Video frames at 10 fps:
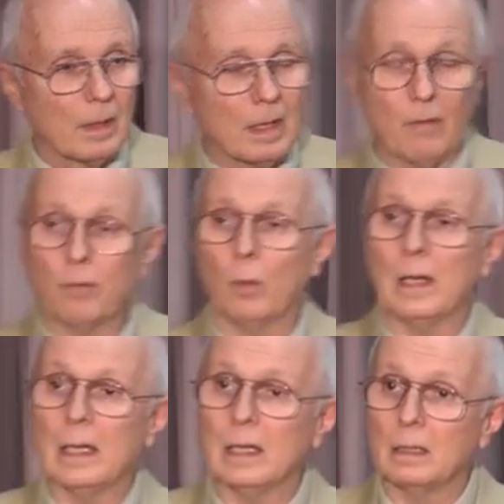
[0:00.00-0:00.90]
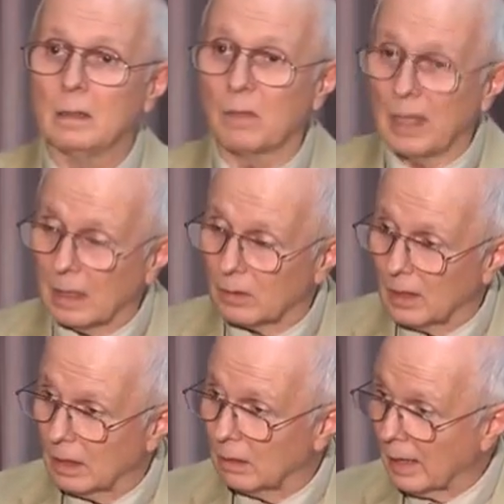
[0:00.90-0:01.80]
If we think
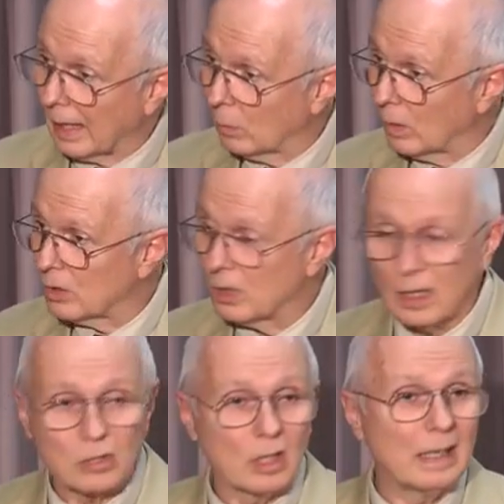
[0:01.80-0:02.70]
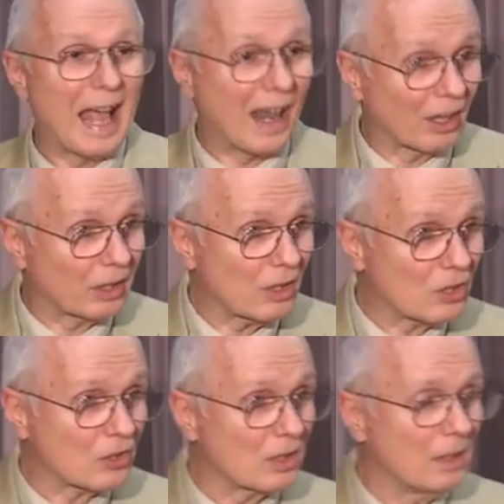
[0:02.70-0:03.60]
the language is
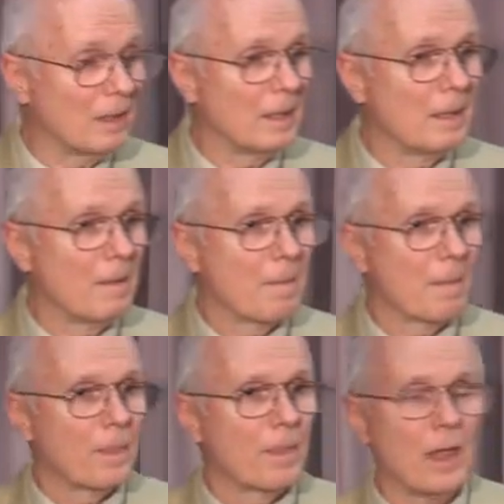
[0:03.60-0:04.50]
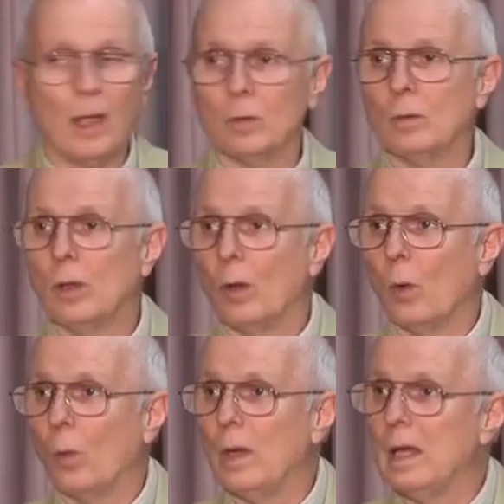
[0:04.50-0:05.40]
analogous, then
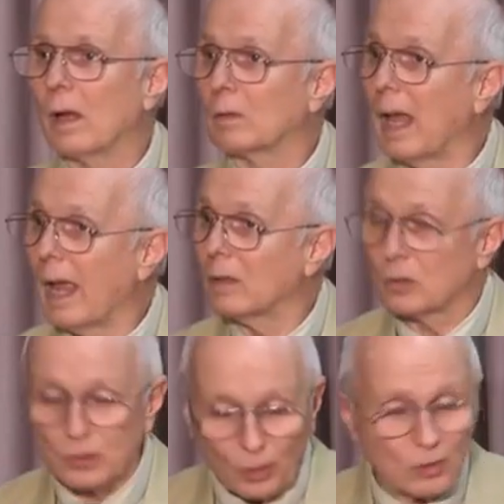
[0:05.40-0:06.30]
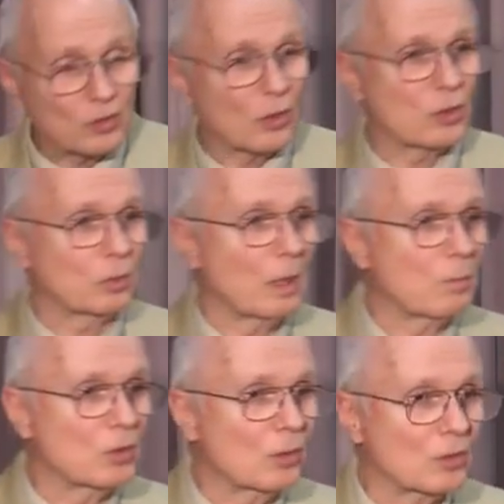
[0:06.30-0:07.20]
we can search the
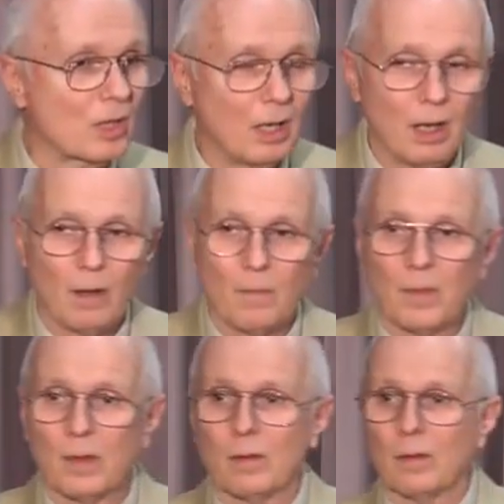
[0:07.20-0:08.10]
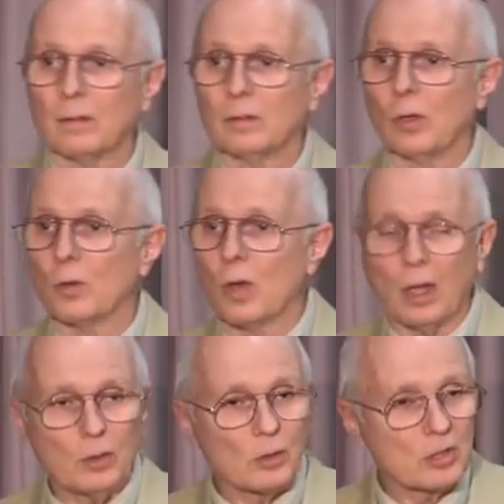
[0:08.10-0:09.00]
scriptures to
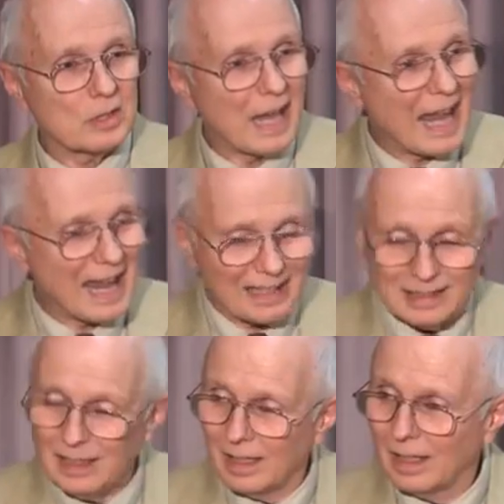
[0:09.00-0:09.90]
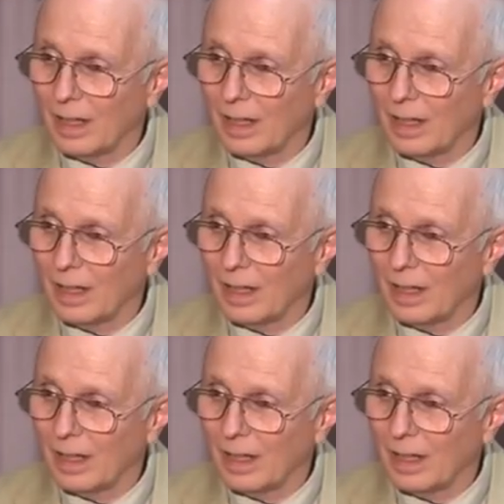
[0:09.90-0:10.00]
understand